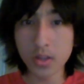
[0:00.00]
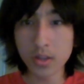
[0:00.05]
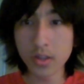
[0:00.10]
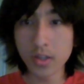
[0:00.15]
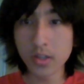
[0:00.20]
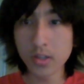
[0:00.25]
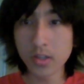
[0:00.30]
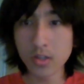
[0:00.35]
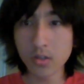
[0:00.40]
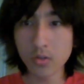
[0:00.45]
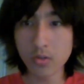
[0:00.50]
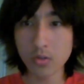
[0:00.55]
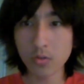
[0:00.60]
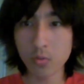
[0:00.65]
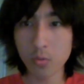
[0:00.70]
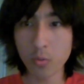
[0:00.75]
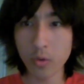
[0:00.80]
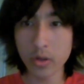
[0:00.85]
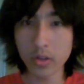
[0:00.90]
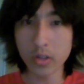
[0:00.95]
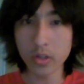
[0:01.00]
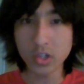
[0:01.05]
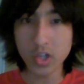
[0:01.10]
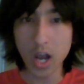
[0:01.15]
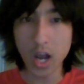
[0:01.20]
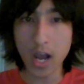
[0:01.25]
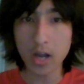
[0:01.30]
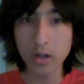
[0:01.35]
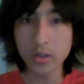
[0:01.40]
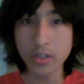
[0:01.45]
This is where the
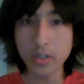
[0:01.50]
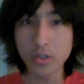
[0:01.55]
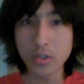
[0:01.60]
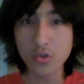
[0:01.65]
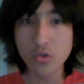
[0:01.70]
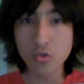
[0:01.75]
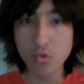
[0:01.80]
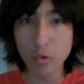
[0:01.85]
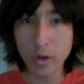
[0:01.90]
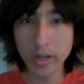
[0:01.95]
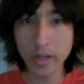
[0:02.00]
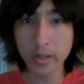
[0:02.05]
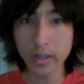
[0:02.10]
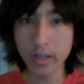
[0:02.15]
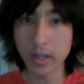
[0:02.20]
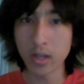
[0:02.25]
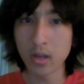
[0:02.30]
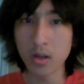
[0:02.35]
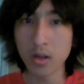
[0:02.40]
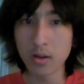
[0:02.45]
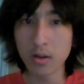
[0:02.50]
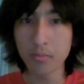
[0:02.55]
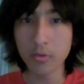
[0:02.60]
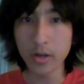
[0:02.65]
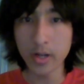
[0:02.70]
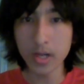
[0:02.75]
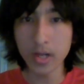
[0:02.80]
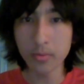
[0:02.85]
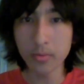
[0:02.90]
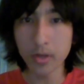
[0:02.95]
child is strictly
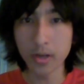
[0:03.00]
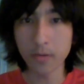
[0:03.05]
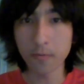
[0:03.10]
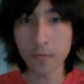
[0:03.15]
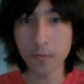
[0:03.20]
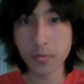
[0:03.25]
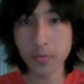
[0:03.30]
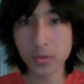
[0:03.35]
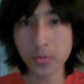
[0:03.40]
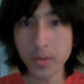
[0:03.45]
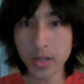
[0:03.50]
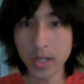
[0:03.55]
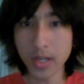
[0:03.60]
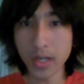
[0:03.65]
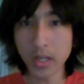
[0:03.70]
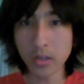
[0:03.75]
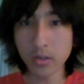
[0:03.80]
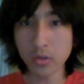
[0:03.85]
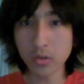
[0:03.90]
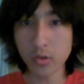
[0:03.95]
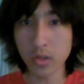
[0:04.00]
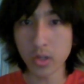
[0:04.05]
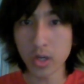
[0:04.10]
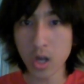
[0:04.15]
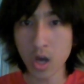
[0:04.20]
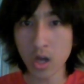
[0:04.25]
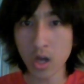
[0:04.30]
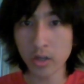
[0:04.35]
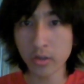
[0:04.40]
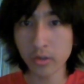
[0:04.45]
prohibited from speaking to the
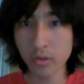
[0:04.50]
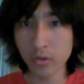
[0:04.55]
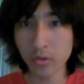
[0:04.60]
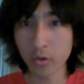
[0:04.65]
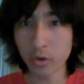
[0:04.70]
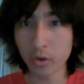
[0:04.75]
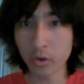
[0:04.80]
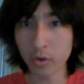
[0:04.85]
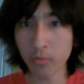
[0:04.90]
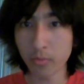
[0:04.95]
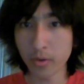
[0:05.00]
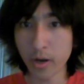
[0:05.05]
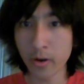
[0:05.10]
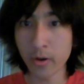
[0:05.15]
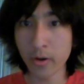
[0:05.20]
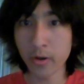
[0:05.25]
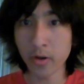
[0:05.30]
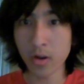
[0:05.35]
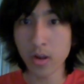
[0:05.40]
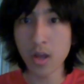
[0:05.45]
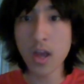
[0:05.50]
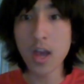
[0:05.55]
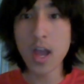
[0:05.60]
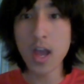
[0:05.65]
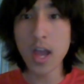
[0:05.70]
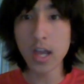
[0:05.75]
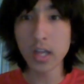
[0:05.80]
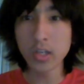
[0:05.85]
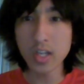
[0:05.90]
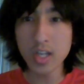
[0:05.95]
non-custodial parent
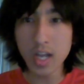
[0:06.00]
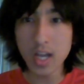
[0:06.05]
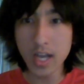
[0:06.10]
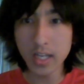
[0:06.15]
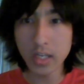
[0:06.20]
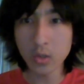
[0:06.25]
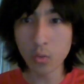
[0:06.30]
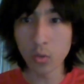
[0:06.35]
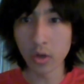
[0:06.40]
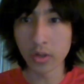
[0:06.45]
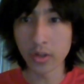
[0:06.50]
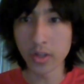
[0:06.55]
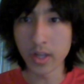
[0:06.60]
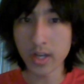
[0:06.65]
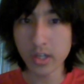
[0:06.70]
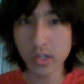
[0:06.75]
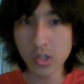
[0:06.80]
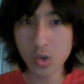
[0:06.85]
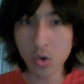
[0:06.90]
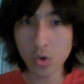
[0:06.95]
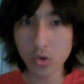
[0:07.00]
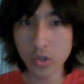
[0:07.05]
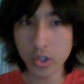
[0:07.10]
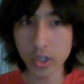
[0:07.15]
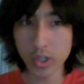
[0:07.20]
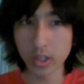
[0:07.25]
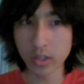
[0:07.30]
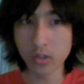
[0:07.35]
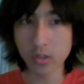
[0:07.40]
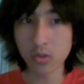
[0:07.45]
and to anyone that
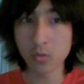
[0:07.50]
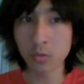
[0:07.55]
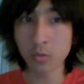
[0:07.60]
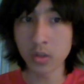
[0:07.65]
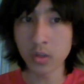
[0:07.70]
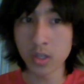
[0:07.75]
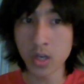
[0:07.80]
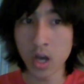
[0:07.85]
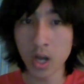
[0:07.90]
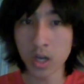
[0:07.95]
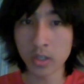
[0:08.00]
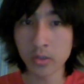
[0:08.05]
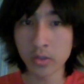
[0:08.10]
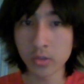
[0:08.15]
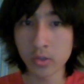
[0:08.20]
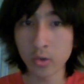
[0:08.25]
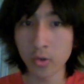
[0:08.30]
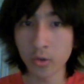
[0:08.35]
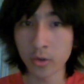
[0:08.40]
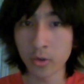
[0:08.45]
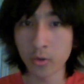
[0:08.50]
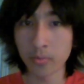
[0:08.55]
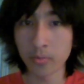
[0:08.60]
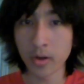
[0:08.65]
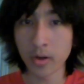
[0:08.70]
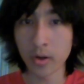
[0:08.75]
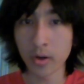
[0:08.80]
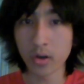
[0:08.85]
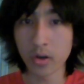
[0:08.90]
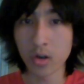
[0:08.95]
associates with the non-custodial
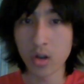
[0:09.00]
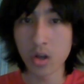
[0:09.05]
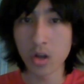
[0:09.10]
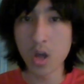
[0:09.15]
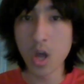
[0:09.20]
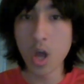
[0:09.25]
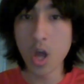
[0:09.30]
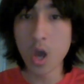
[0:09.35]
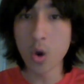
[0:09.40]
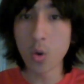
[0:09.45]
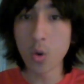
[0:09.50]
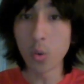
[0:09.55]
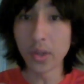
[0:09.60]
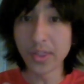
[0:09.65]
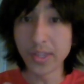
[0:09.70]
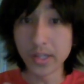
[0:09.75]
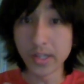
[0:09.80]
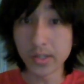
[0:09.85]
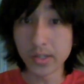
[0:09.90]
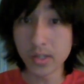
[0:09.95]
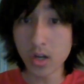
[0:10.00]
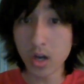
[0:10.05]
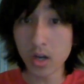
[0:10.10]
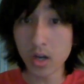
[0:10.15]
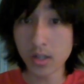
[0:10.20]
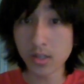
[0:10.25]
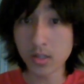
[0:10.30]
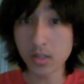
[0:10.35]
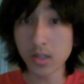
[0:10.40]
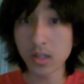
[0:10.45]
parent. What this
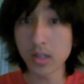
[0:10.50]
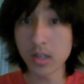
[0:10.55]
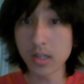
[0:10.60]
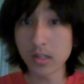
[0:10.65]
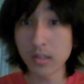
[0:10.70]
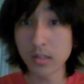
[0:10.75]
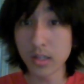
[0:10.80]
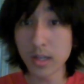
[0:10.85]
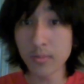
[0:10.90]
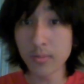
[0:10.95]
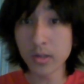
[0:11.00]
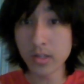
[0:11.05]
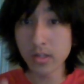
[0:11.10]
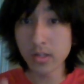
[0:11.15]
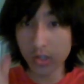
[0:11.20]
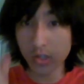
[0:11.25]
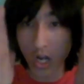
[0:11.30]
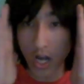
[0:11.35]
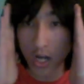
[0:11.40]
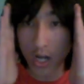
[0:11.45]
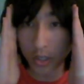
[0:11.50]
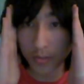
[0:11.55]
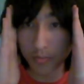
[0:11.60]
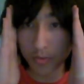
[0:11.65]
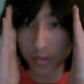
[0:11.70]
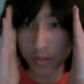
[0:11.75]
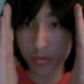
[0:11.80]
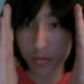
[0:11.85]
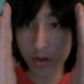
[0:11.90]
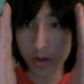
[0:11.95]
does is limits the child's
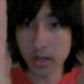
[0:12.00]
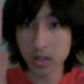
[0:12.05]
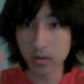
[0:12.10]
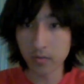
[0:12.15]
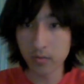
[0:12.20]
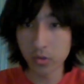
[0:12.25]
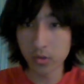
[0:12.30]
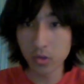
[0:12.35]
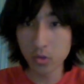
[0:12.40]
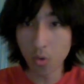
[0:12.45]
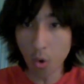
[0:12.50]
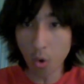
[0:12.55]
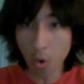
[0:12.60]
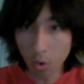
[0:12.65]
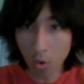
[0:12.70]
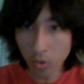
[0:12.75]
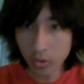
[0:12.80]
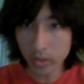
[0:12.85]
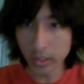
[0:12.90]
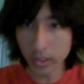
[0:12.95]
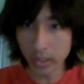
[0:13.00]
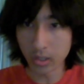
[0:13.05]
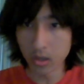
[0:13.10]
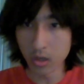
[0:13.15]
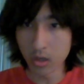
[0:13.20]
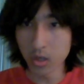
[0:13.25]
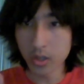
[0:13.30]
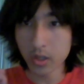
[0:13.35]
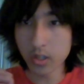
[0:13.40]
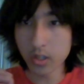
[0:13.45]
perspective to only
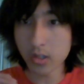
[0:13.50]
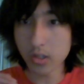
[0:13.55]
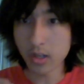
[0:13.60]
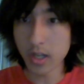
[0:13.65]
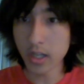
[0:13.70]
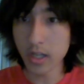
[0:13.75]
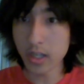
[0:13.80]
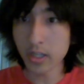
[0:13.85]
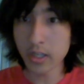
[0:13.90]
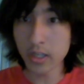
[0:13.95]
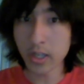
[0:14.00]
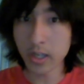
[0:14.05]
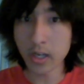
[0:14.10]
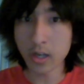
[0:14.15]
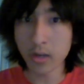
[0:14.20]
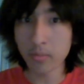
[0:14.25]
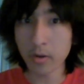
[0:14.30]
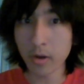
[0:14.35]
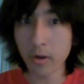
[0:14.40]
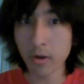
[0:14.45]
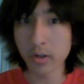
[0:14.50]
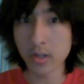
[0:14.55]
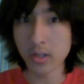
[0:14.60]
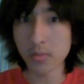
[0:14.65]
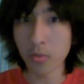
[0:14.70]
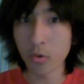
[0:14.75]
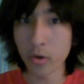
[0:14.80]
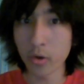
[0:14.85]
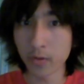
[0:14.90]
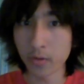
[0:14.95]
the alienating parent's
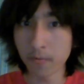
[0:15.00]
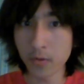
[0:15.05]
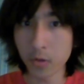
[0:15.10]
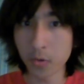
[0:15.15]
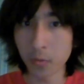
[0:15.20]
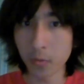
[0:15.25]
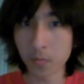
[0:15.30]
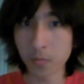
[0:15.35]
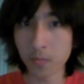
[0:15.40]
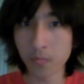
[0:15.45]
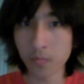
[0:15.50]
point of view.